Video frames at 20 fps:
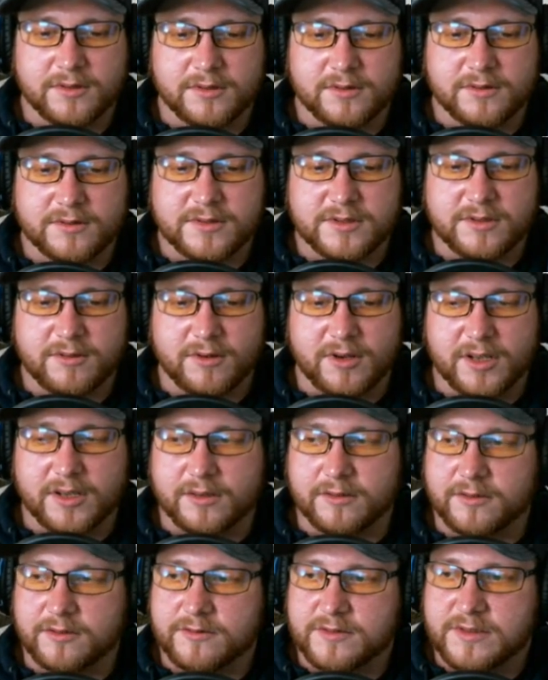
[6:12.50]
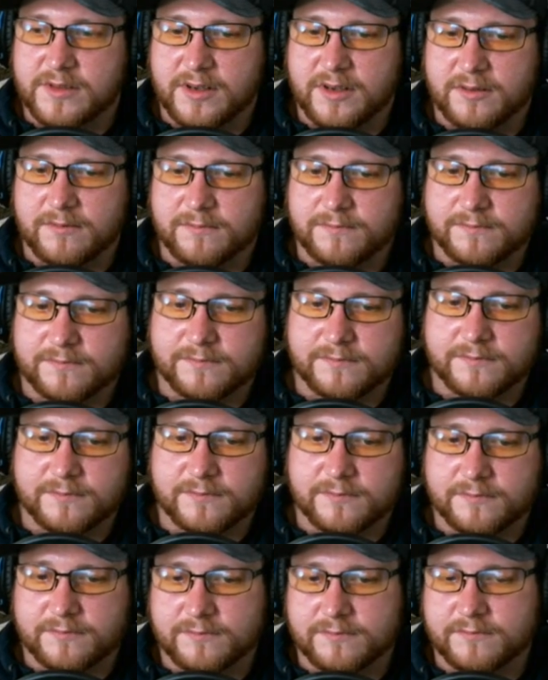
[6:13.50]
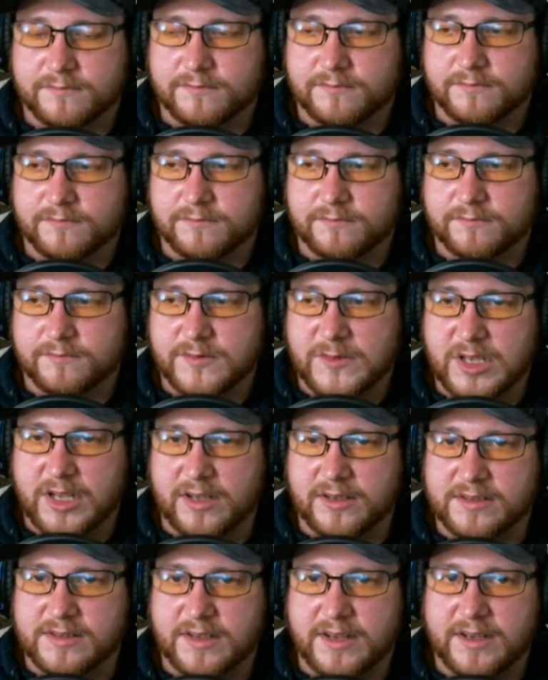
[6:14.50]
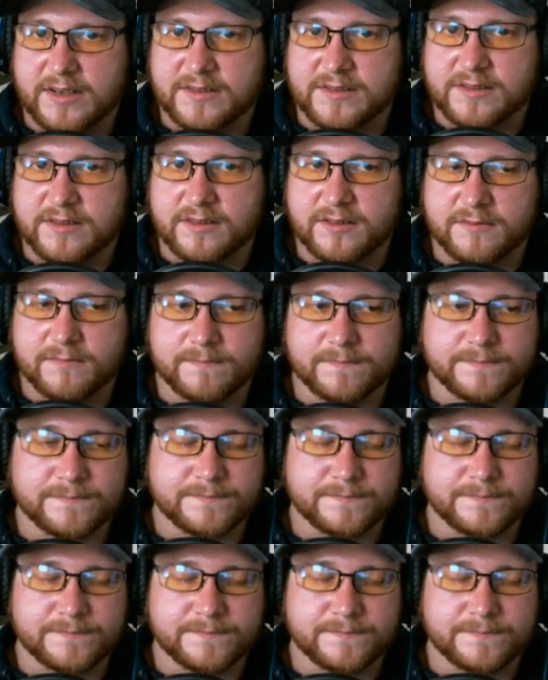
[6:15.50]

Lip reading: Let's go ahead and use that. It has a cast time.